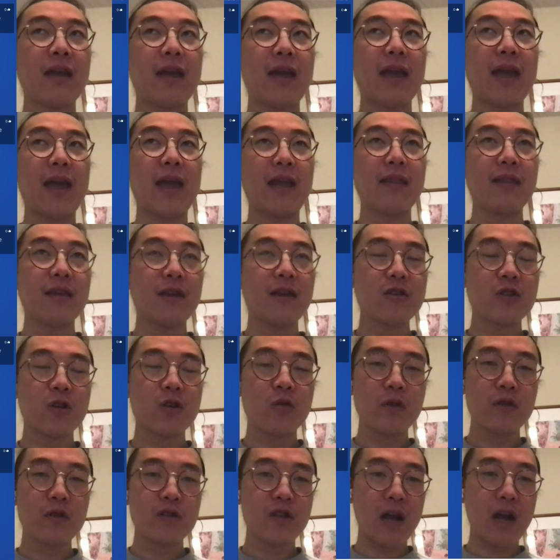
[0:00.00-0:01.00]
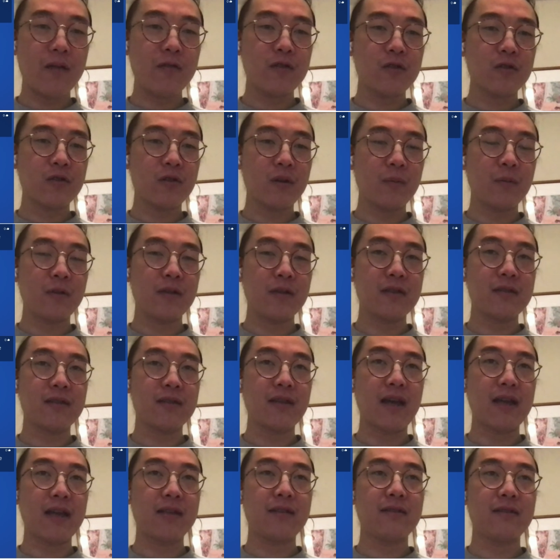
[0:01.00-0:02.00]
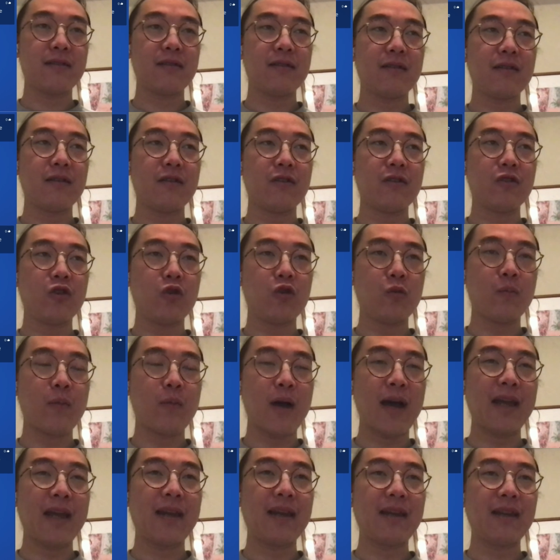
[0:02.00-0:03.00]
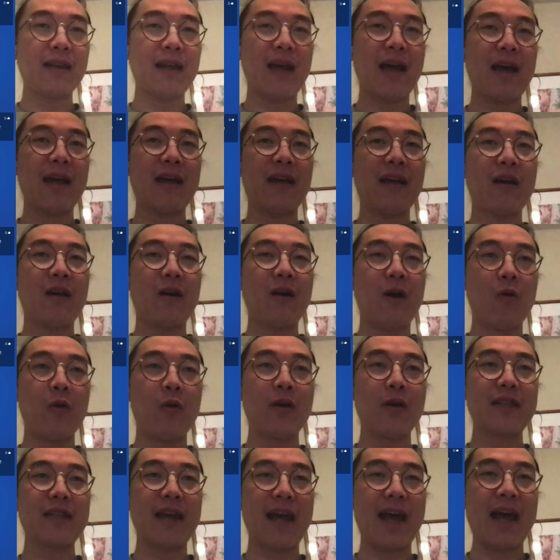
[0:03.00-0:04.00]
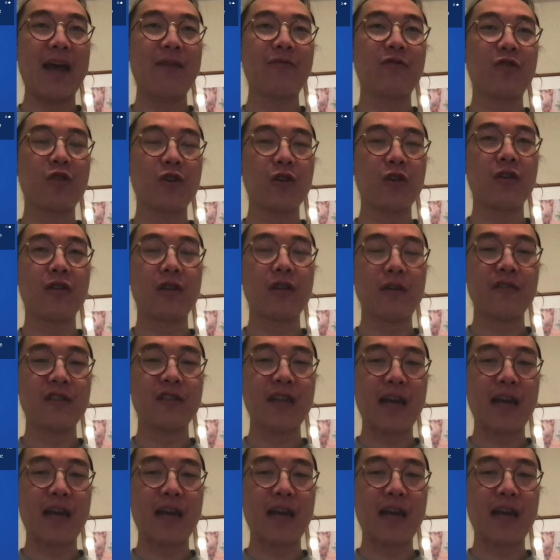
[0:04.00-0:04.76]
And the issue with JavaScript is that you might not always have good enough type